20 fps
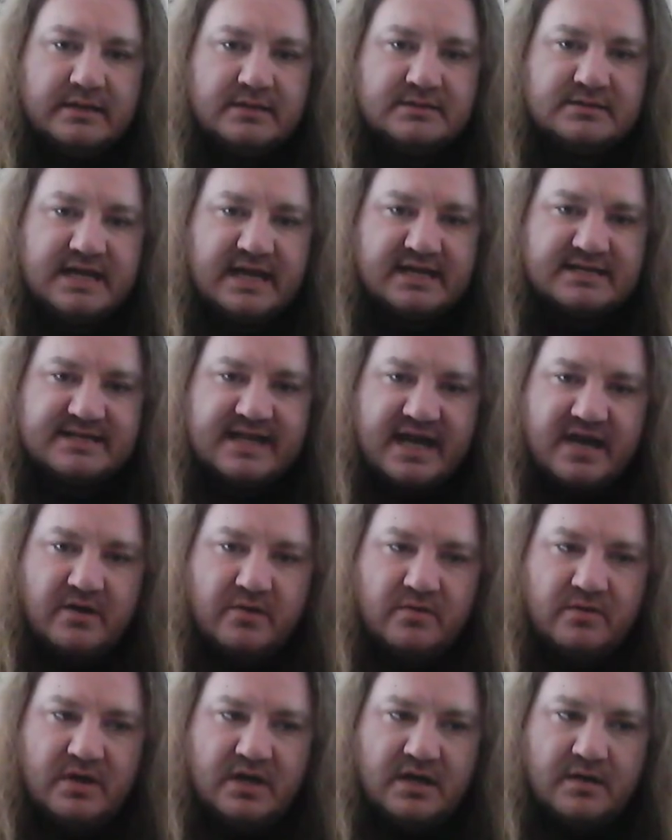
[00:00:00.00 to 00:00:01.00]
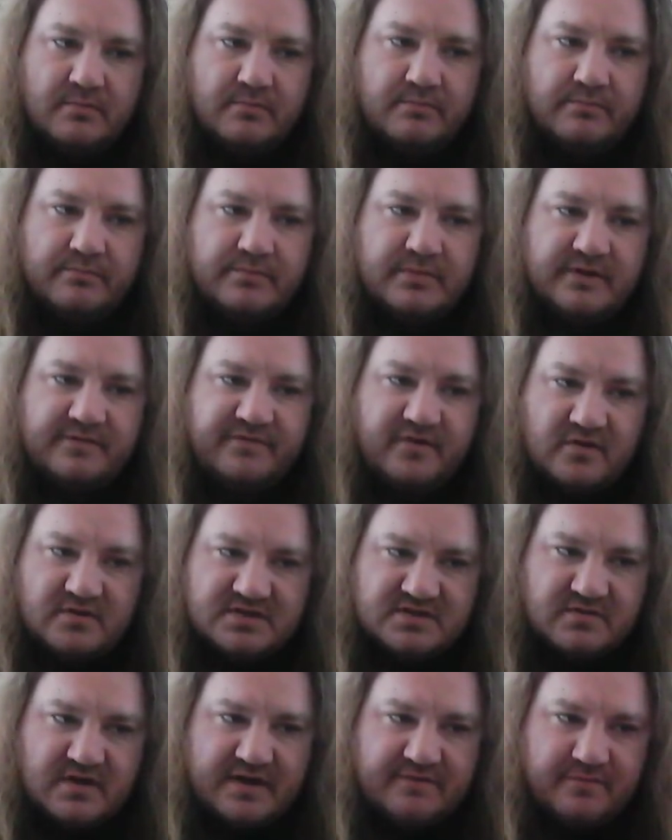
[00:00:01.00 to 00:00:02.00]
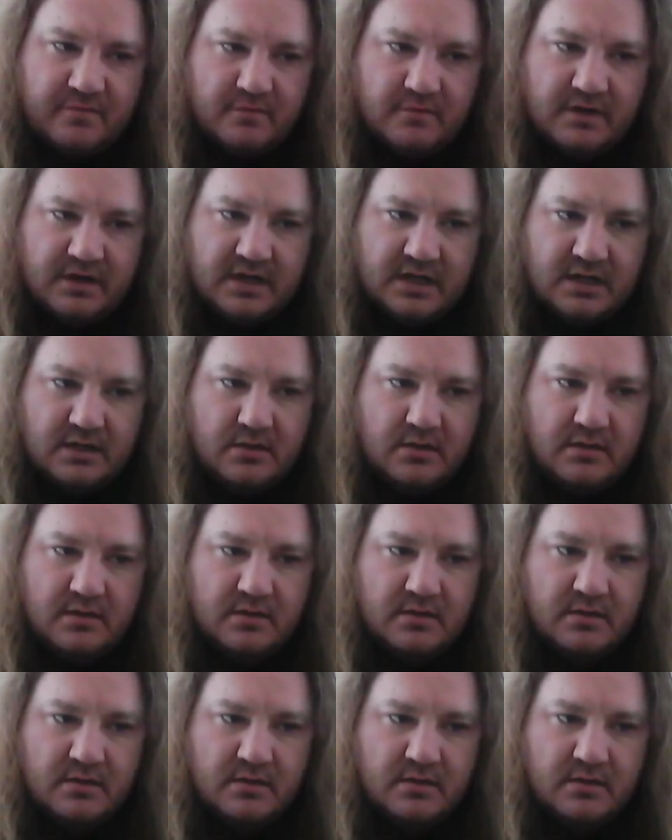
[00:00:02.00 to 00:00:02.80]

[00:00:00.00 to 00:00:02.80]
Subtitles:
takes out the first referee.